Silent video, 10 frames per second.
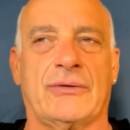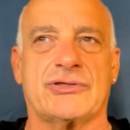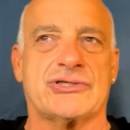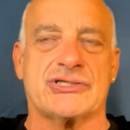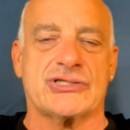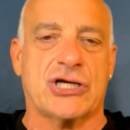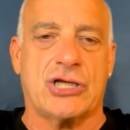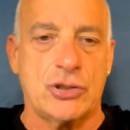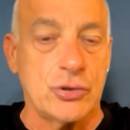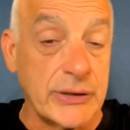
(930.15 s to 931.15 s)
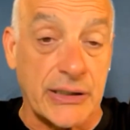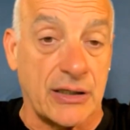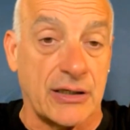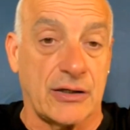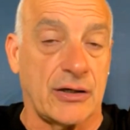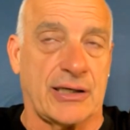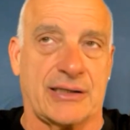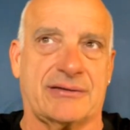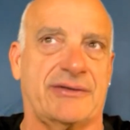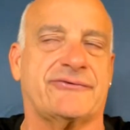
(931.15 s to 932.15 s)
which is including at
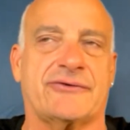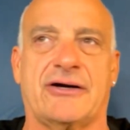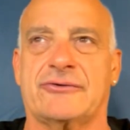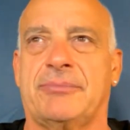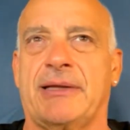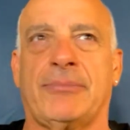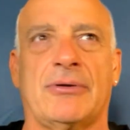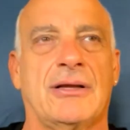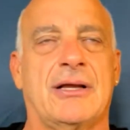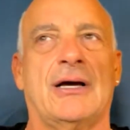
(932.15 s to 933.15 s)
least 100 people,